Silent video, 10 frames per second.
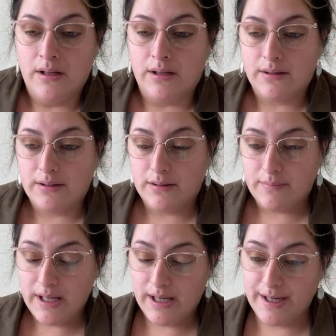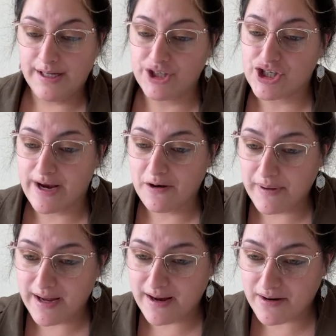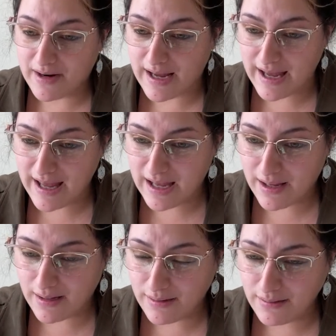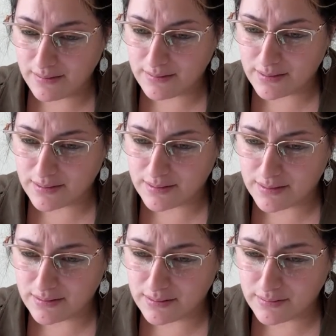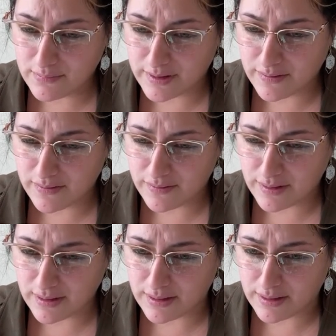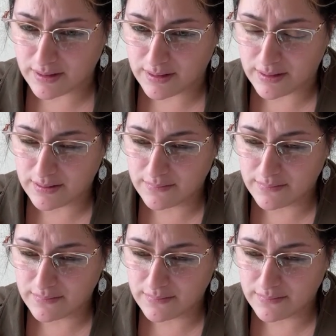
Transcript: Um, Jer Bear, hey. Um, let's see.